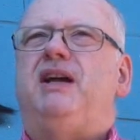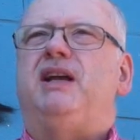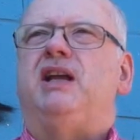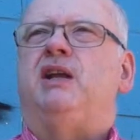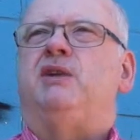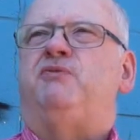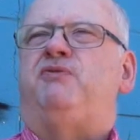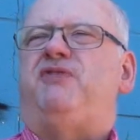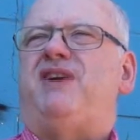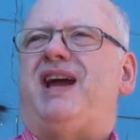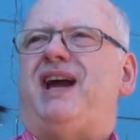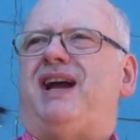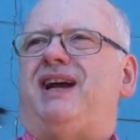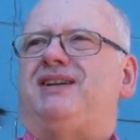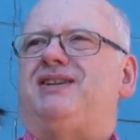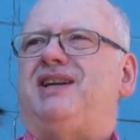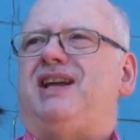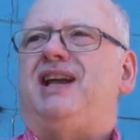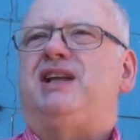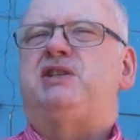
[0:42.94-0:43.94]
in
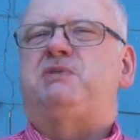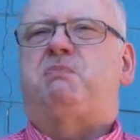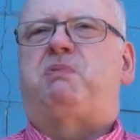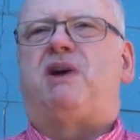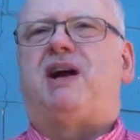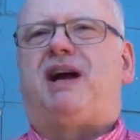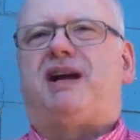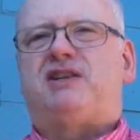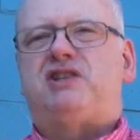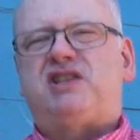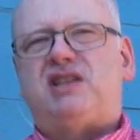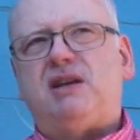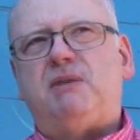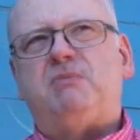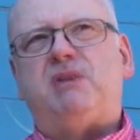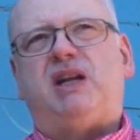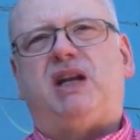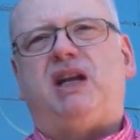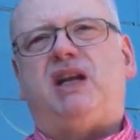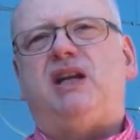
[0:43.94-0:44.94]
fact its
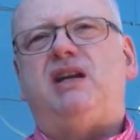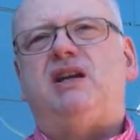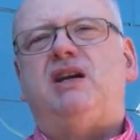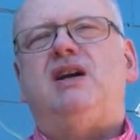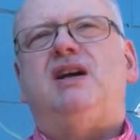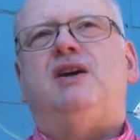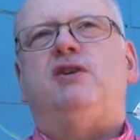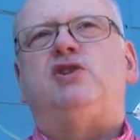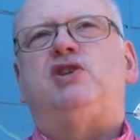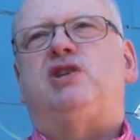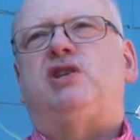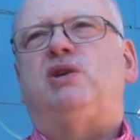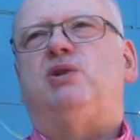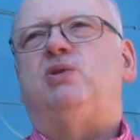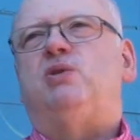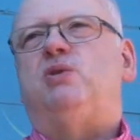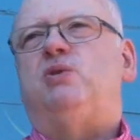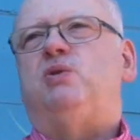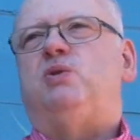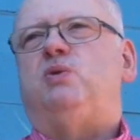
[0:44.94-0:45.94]
proximity to
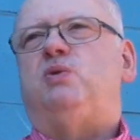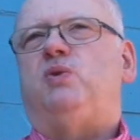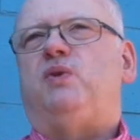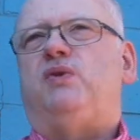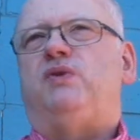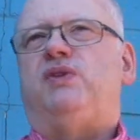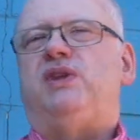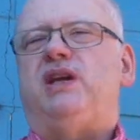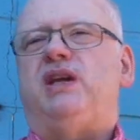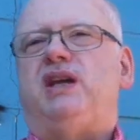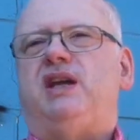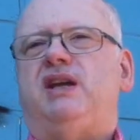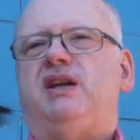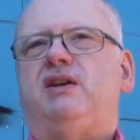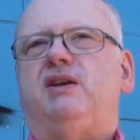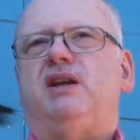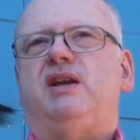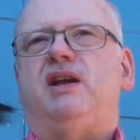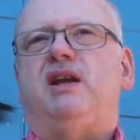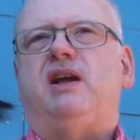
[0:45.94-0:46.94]
the